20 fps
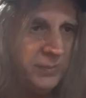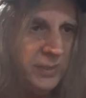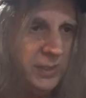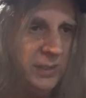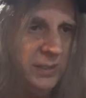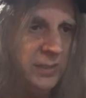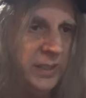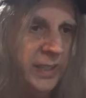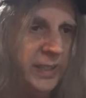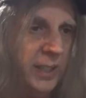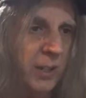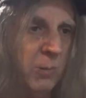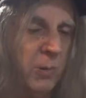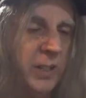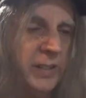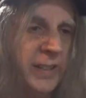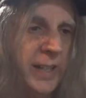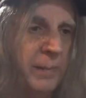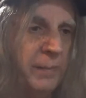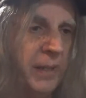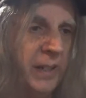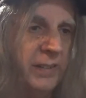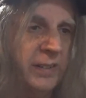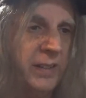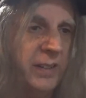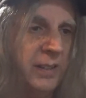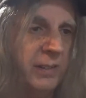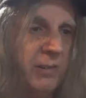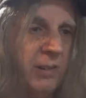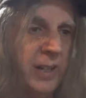They don't want that
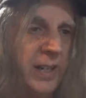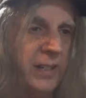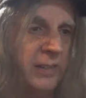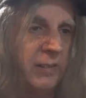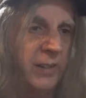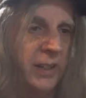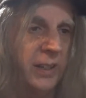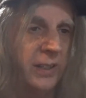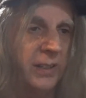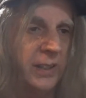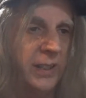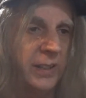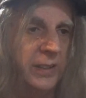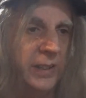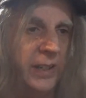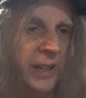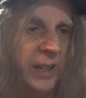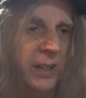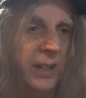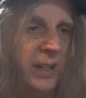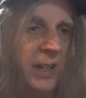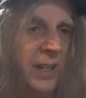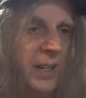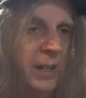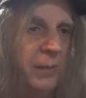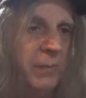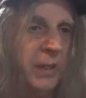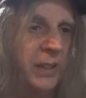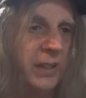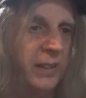Mexican trade deal in there
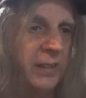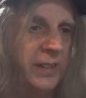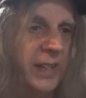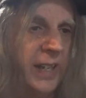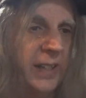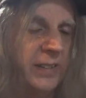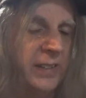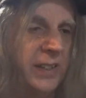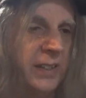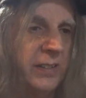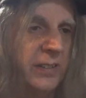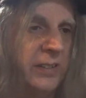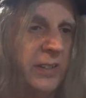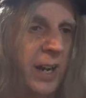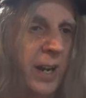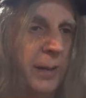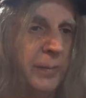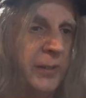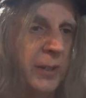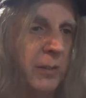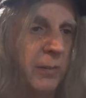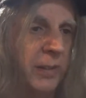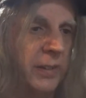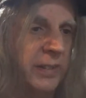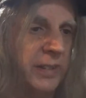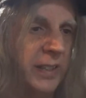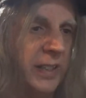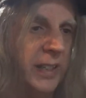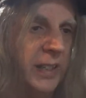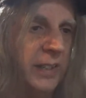because that sends jobs
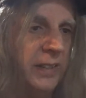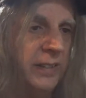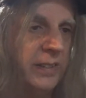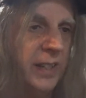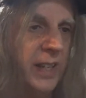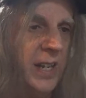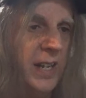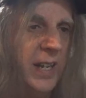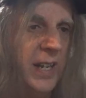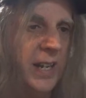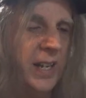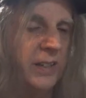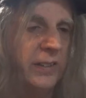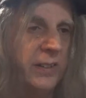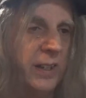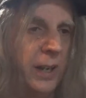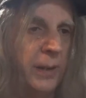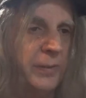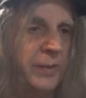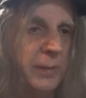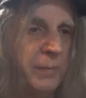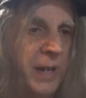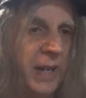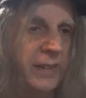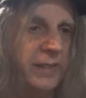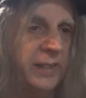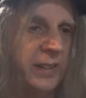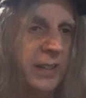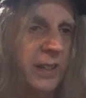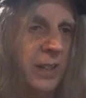overseas and jobs to
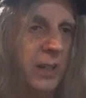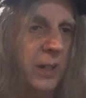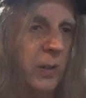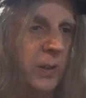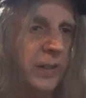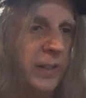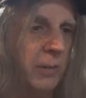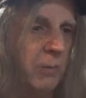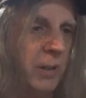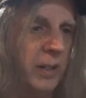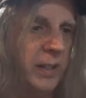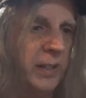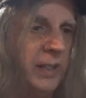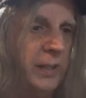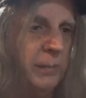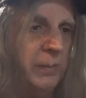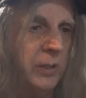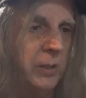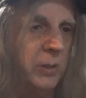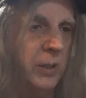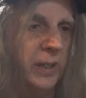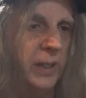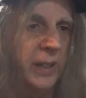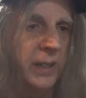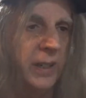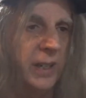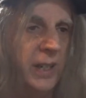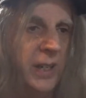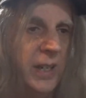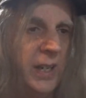Mexico, and they want to keep doing
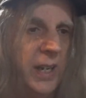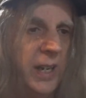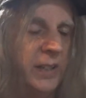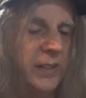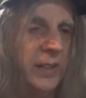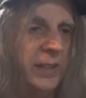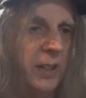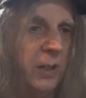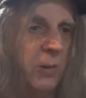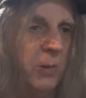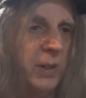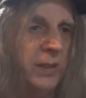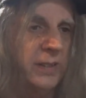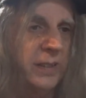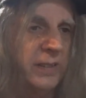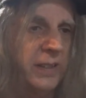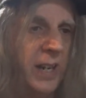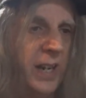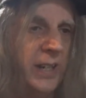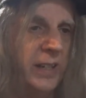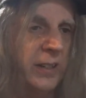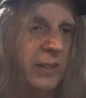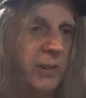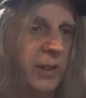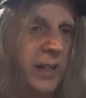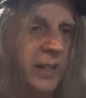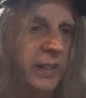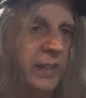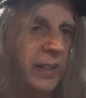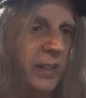it. And they don't want the China
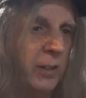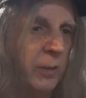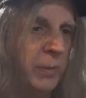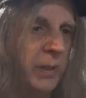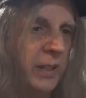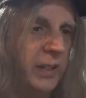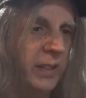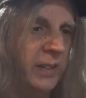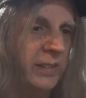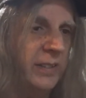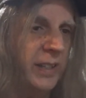trade deal because